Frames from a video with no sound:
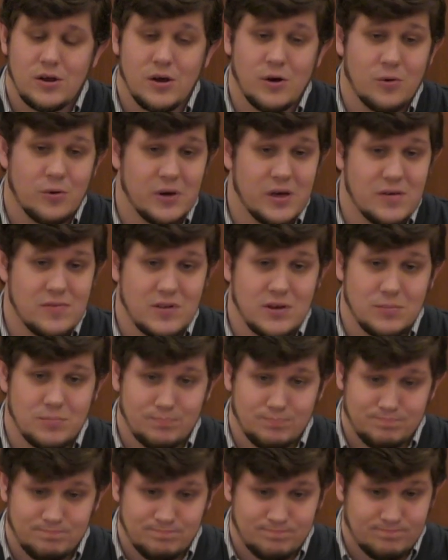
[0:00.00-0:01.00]
know,
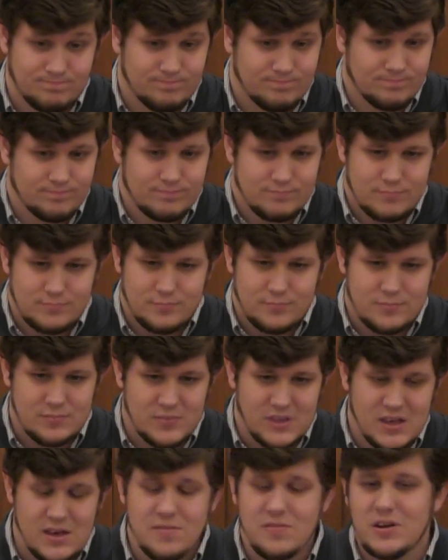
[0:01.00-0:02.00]
even
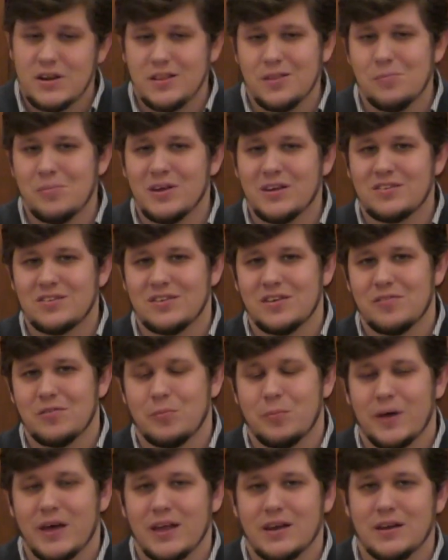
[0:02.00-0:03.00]
in the midst of a
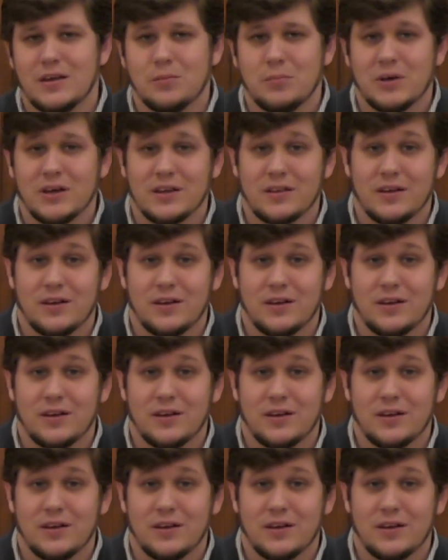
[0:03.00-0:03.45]
pandemic,